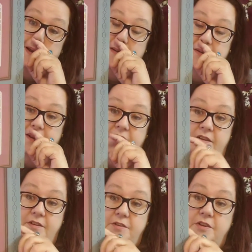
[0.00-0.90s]
out a
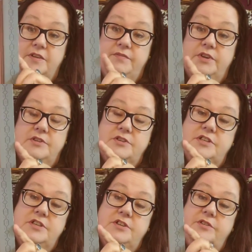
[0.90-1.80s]
color
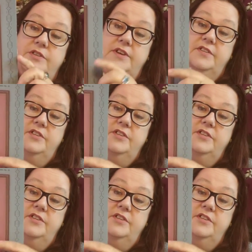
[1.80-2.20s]
conversion using